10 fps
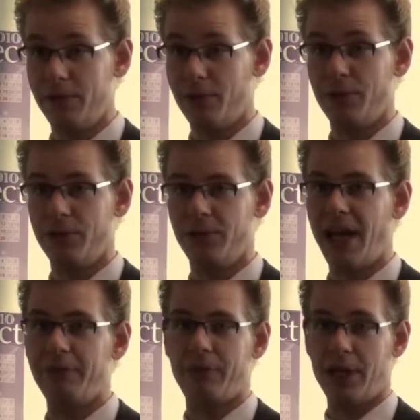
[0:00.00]
to
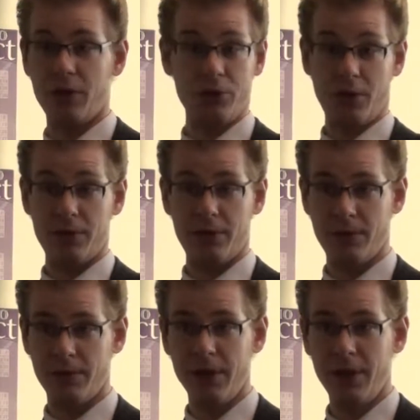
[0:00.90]
live radio shows
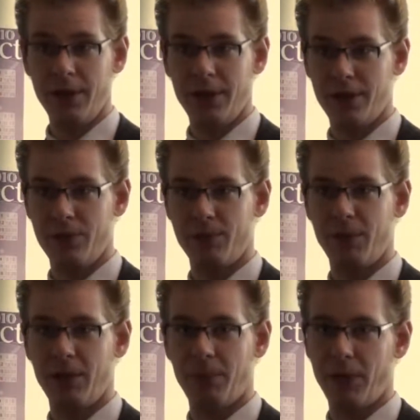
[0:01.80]
to
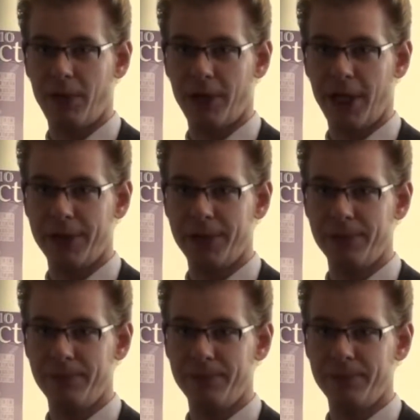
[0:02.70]
speak about their cases.